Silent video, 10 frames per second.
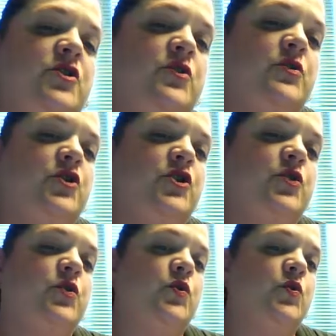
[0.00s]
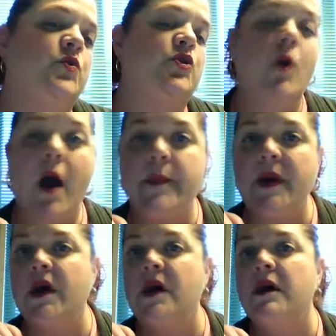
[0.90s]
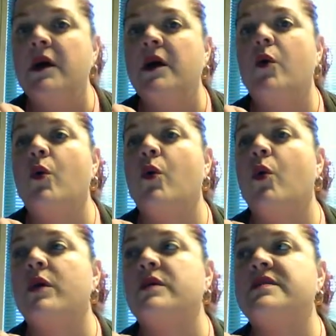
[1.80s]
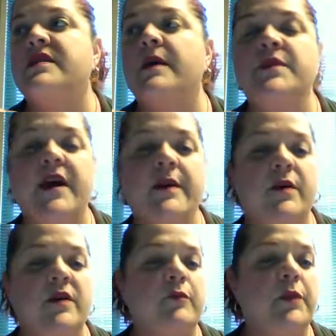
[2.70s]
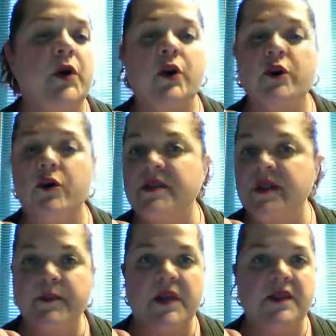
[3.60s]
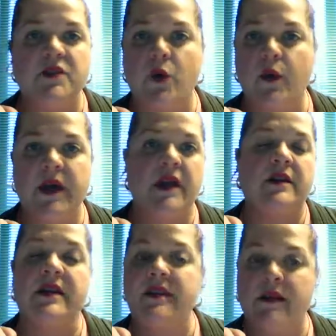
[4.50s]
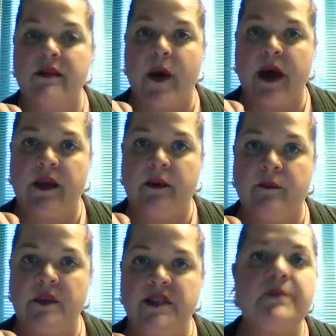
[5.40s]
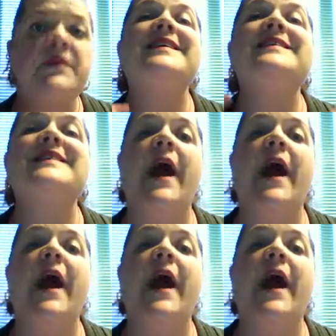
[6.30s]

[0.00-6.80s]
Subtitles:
due to trauma or some type of burn or something that's going on like that in the body. Something that's